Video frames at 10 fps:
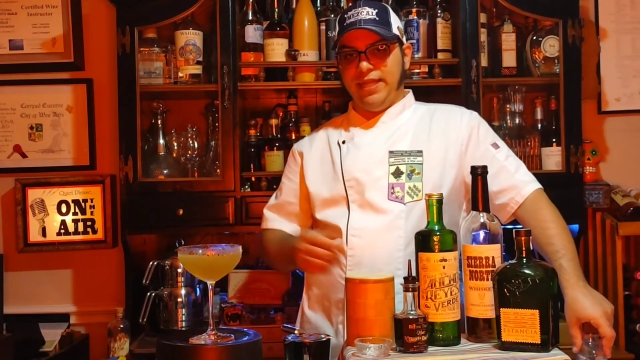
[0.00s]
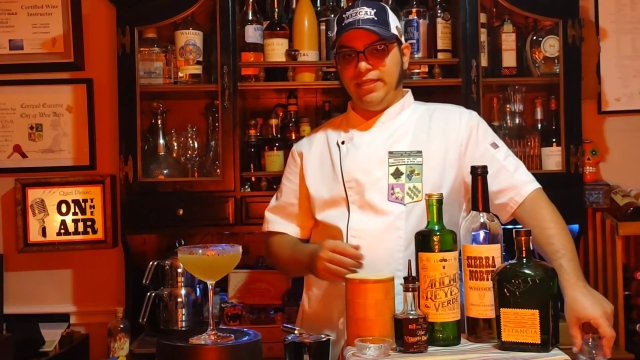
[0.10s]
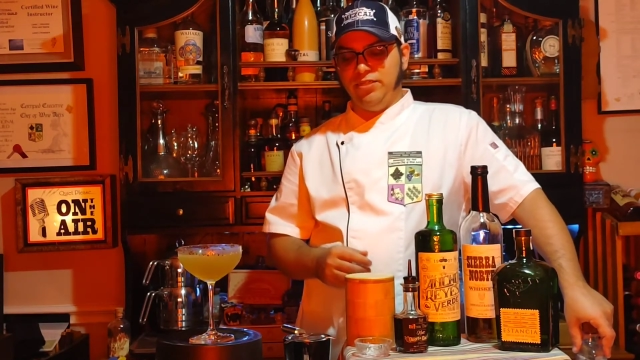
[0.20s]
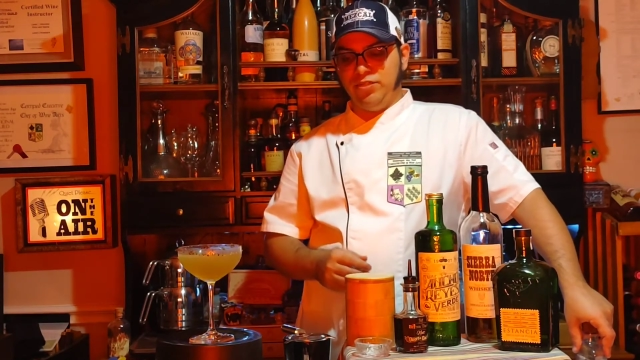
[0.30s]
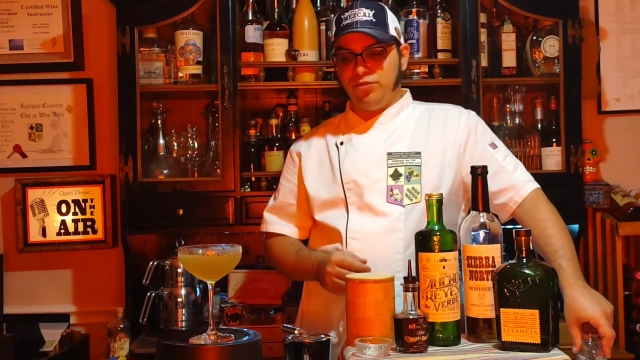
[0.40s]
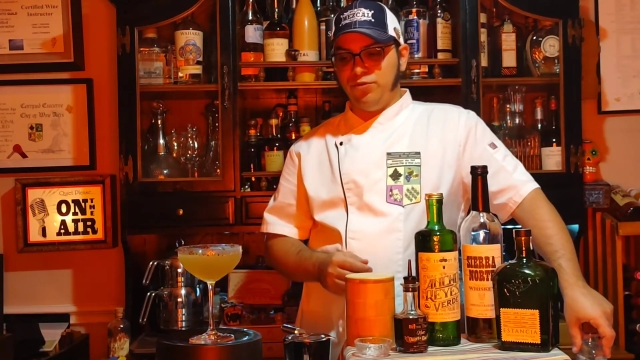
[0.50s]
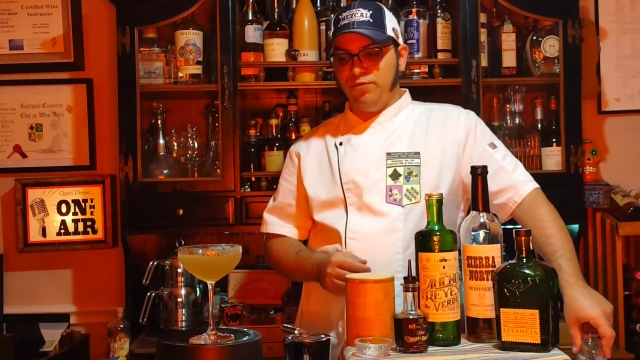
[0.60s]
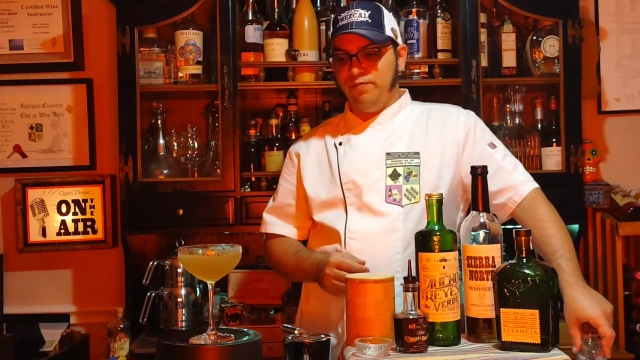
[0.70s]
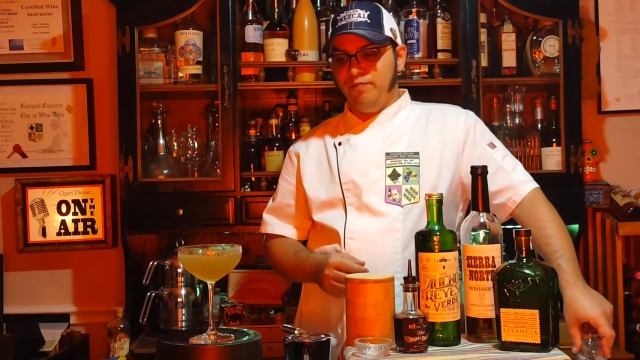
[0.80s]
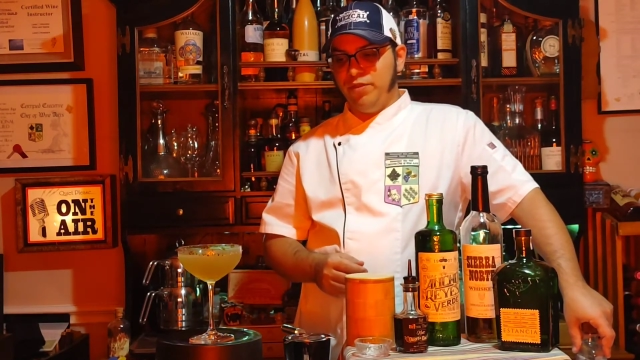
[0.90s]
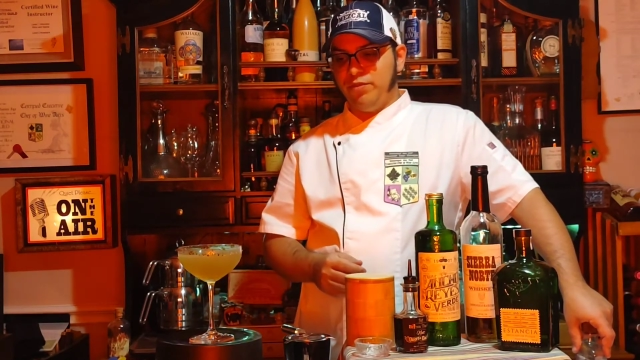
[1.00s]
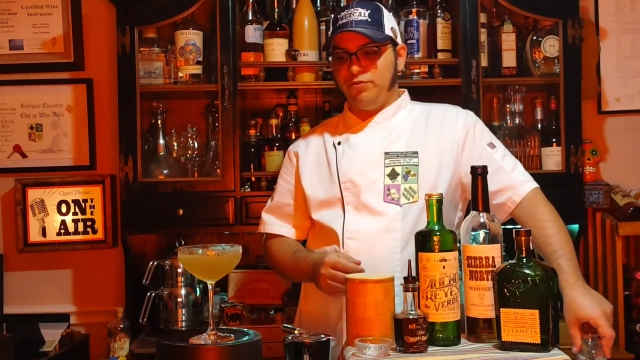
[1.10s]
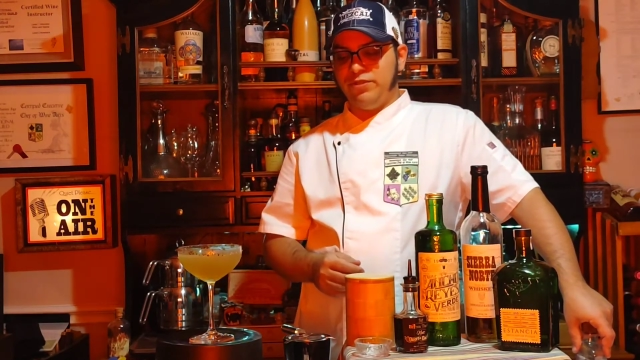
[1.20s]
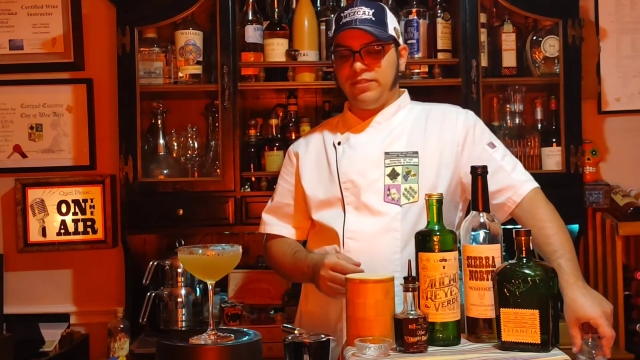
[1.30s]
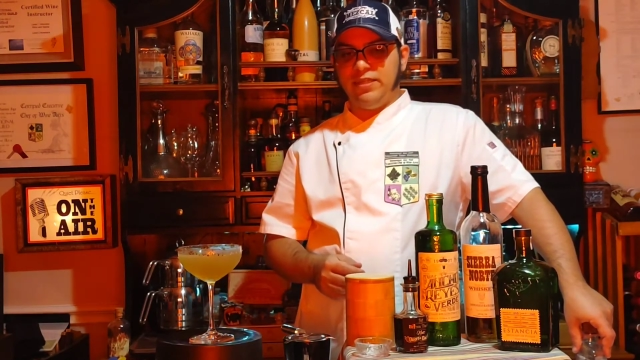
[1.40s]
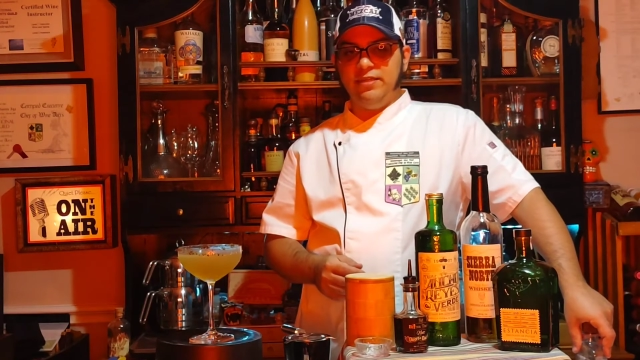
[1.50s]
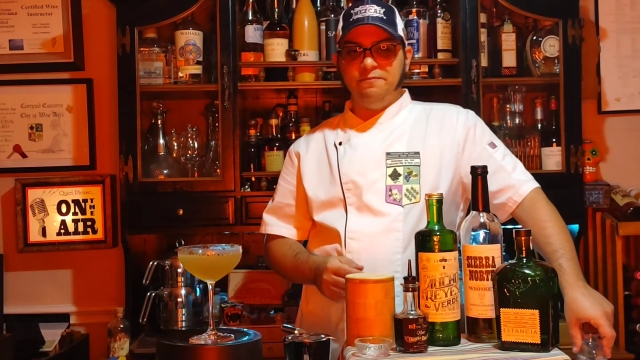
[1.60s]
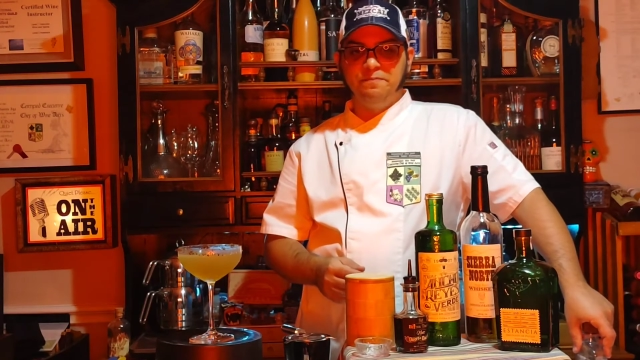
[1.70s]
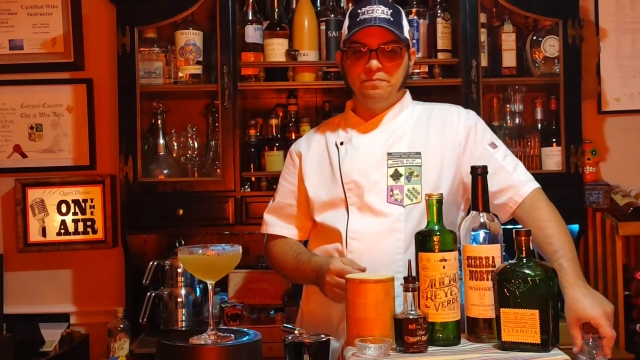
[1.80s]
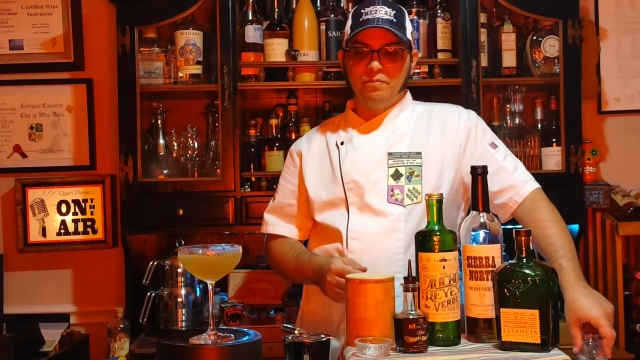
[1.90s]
into cuisine.